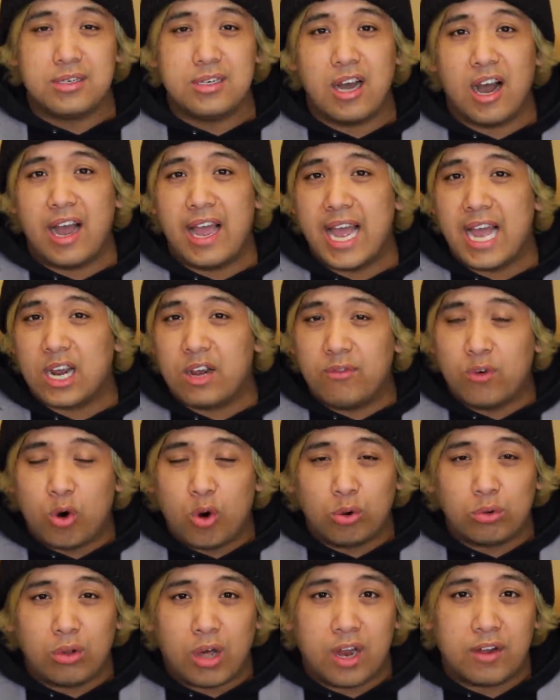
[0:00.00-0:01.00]
Now, a heck of a
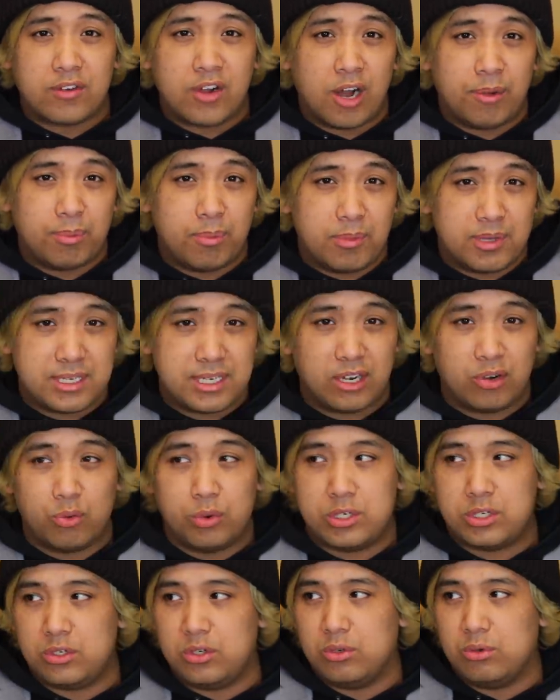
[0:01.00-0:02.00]
whole lot of compliments here,
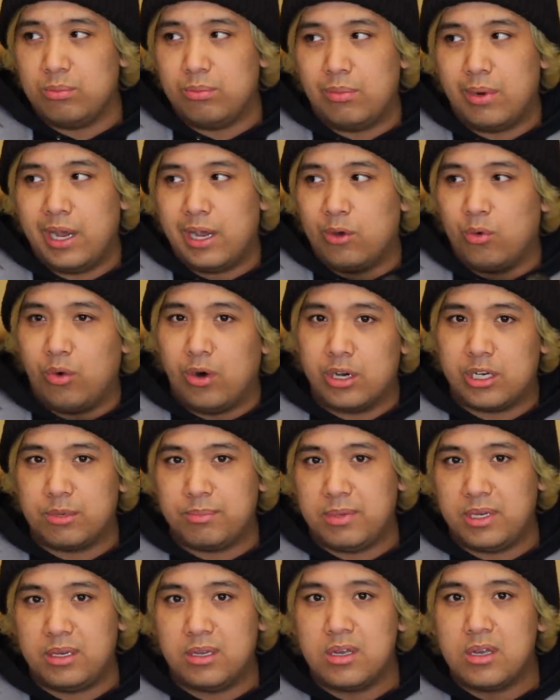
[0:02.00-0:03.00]
which you might want to
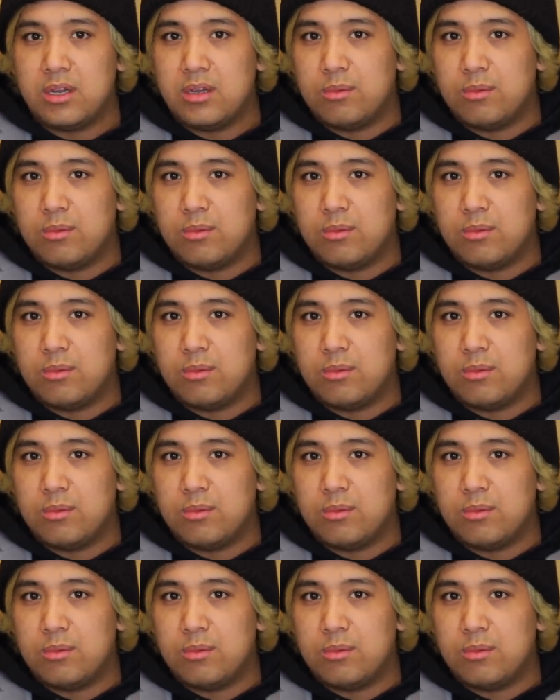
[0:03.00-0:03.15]
be